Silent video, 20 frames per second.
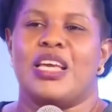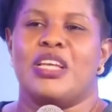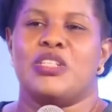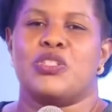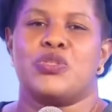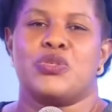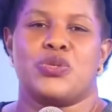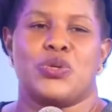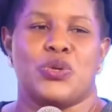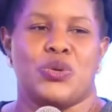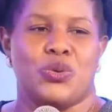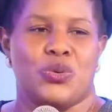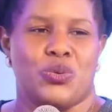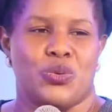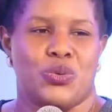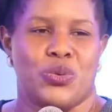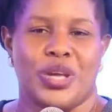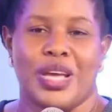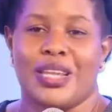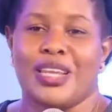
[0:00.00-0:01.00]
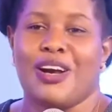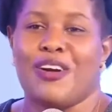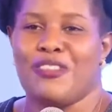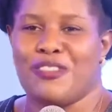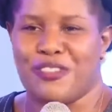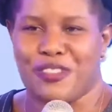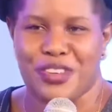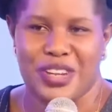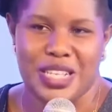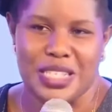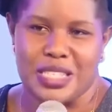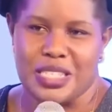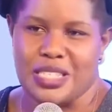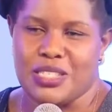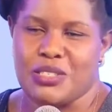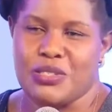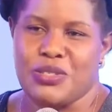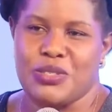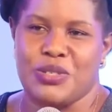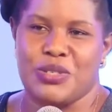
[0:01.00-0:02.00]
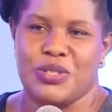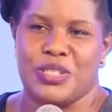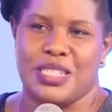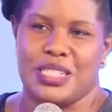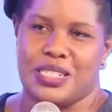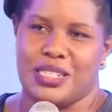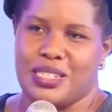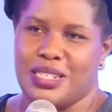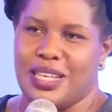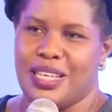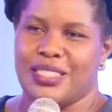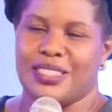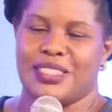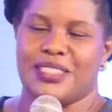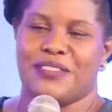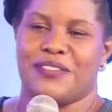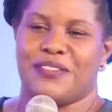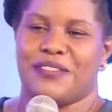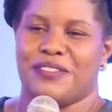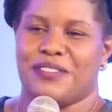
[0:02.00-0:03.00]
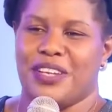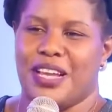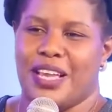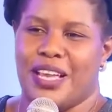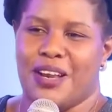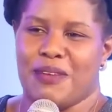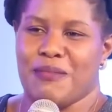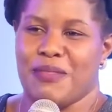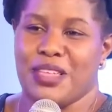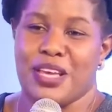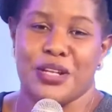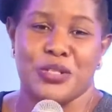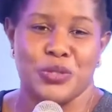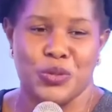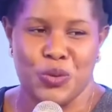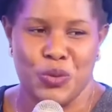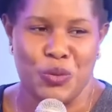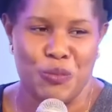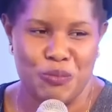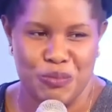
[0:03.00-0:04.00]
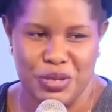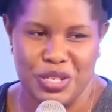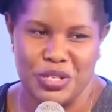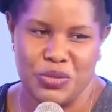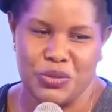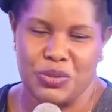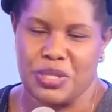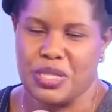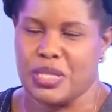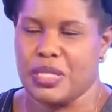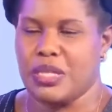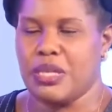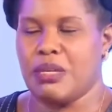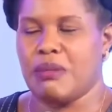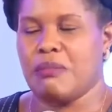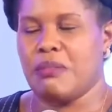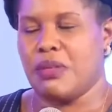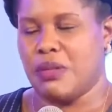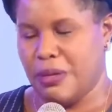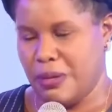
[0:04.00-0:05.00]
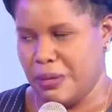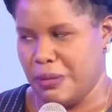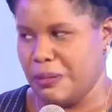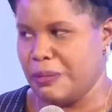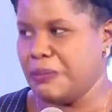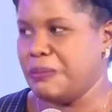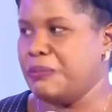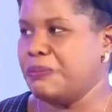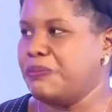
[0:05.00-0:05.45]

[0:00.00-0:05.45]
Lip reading: And so we are now friends. It's not as if I am there to compete with them, yeah.